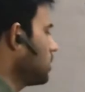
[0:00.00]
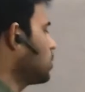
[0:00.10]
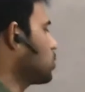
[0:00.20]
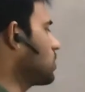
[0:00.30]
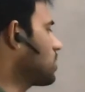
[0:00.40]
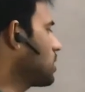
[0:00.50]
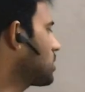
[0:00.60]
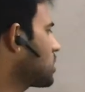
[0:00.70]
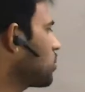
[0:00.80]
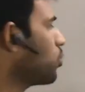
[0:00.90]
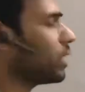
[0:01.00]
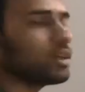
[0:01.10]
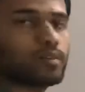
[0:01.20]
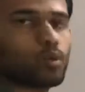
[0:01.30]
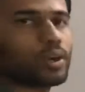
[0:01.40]
So in step 1,
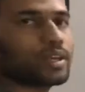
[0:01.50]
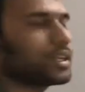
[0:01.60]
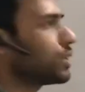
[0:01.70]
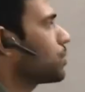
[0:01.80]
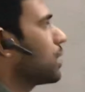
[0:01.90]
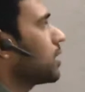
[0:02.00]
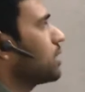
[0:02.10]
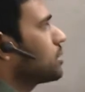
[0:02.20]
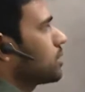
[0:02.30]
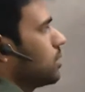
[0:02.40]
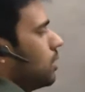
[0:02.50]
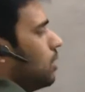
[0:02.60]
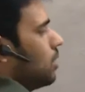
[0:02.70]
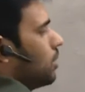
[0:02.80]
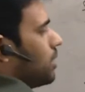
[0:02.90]
what I need to take is,
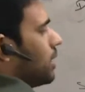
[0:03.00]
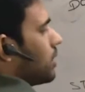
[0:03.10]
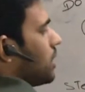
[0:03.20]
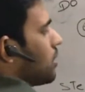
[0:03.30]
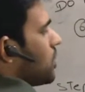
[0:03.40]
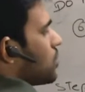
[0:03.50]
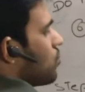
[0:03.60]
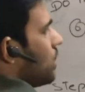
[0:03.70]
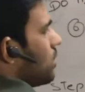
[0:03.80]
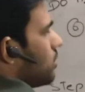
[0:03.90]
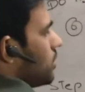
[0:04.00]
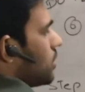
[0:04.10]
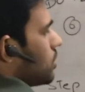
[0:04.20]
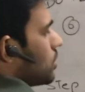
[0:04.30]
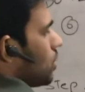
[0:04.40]
take the equation 1, that
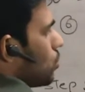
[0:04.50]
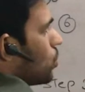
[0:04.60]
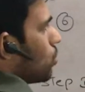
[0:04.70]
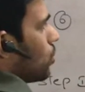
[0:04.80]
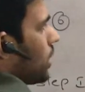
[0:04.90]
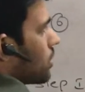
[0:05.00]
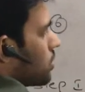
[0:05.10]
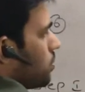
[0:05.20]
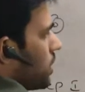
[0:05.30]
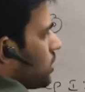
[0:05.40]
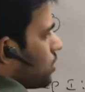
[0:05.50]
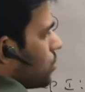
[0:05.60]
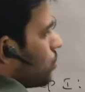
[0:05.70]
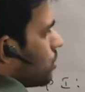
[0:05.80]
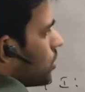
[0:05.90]
is root 2x plus
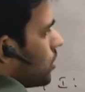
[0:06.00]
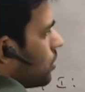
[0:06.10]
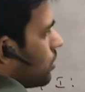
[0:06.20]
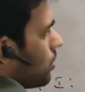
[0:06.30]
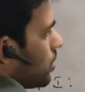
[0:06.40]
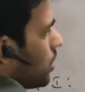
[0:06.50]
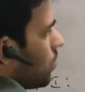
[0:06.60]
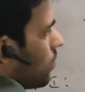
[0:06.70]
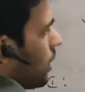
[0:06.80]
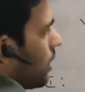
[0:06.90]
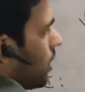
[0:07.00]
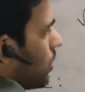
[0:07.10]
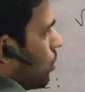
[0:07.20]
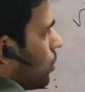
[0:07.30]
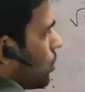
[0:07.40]
root 3y
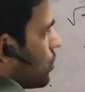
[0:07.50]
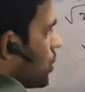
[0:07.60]
equal to